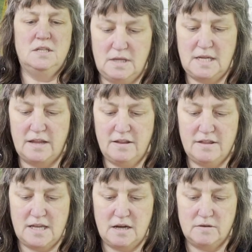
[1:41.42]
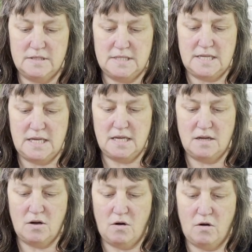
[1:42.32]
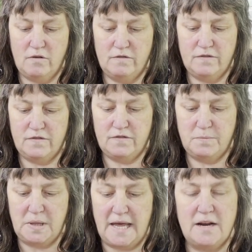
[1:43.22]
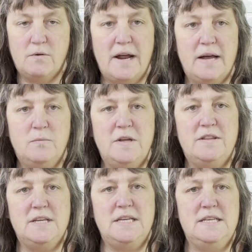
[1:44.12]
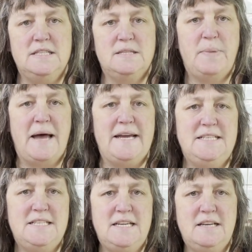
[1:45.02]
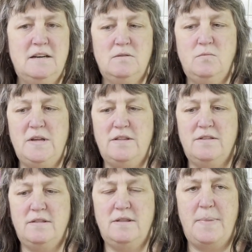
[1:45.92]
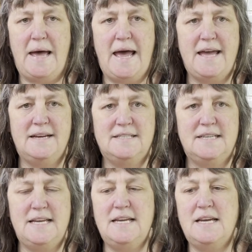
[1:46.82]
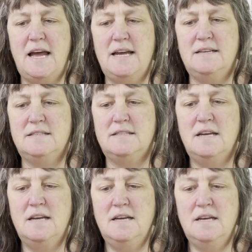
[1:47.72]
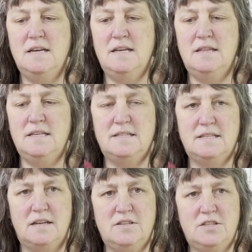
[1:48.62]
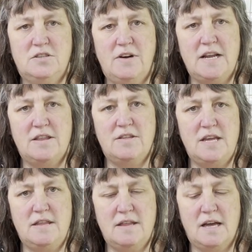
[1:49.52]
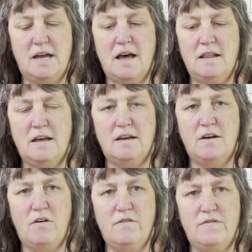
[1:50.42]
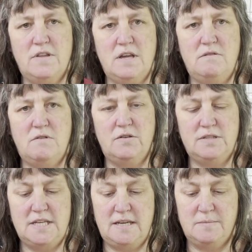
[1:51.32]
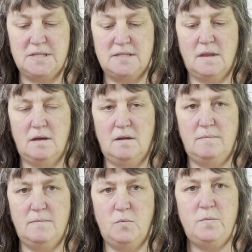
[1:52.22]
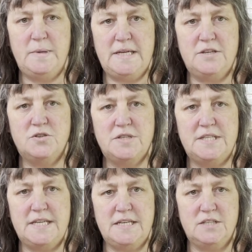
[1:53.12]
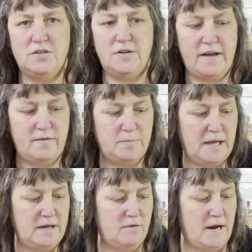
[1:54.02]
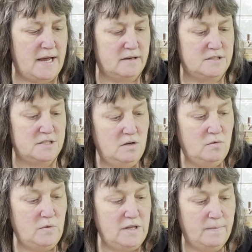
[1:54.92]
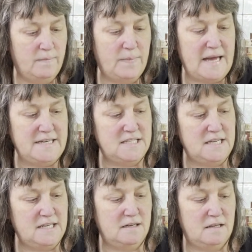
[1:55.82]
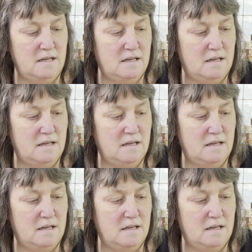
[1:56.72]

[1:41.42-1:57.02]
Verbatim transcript: The other thing I was thinking of playing around with is painting with the bag, seeing as there's such strength in the colour of the rose hips. It would be interesting to have a play around with painting